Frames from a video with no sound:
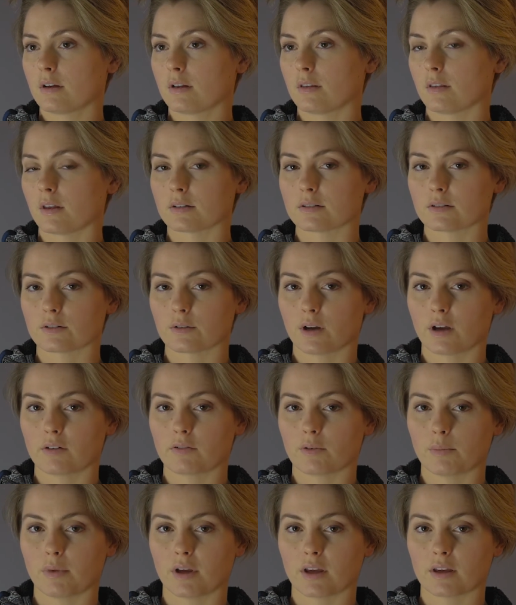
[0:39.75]
Thus do I
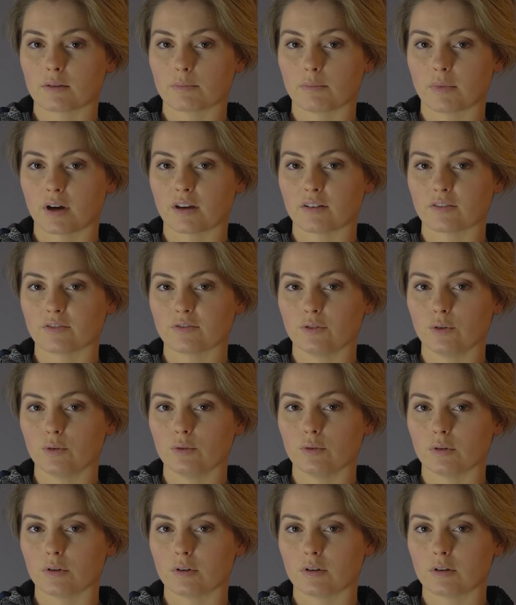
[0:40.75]
ever make my
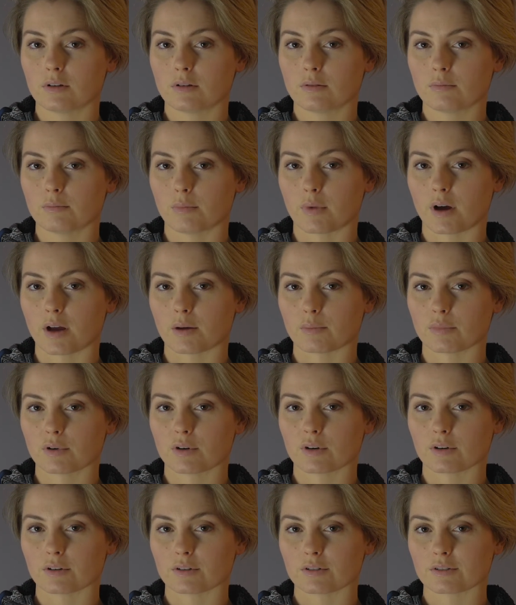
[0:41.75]
fool my purse.